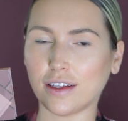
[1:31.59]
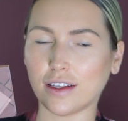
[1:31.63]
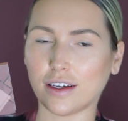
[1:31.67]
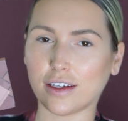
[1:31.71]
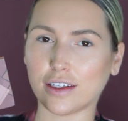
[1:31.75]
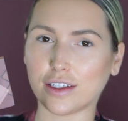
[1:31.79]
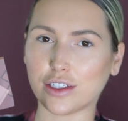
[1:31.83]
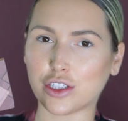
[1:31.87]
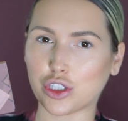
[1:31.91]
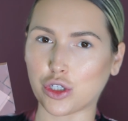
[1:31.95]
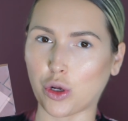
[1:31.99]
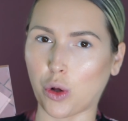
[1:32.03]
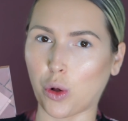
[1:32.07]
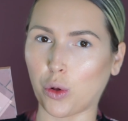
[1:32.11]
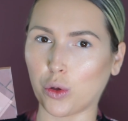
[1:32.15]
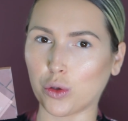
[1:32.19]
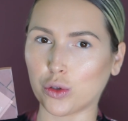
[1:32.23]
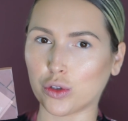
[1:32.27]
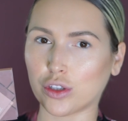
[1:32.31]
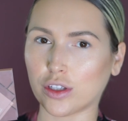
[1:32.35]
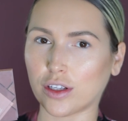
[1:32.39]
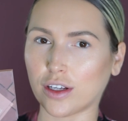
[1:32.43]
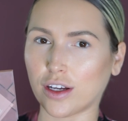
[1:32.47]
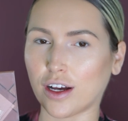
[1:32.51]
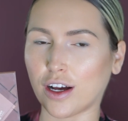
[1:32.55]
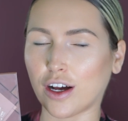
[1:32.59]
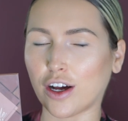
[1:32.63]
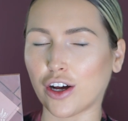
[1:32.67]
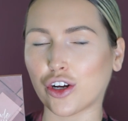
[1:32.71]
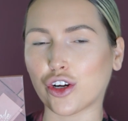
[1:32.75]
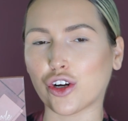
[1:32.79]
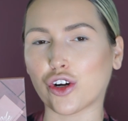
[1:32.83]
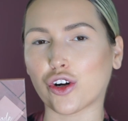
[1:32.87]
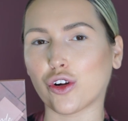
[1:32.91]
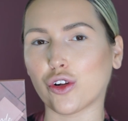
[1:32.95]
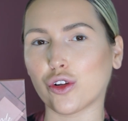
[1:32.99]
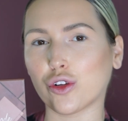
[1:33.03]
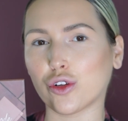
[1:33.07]
It's called
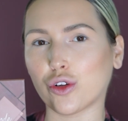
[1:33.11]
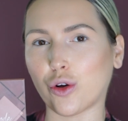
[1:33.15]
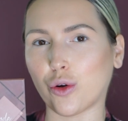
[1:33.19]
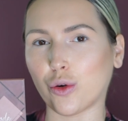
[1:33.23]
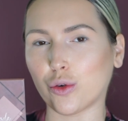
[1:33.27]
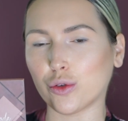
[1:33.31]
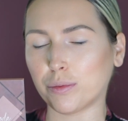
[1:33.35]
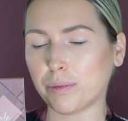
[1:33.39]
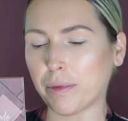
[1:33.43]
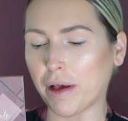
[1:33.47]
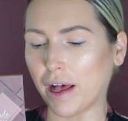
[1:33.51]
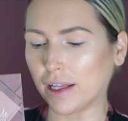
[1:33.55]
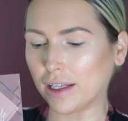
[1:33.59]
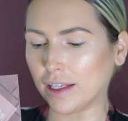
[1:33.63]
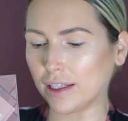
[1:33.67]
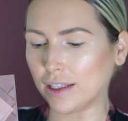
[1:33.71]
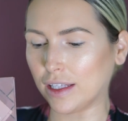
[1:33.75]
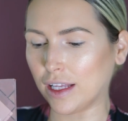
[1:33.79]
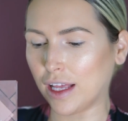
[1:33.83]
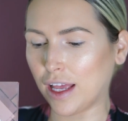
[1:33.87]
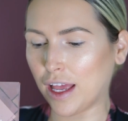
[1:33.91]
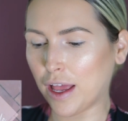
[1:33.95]
Girl Code palette.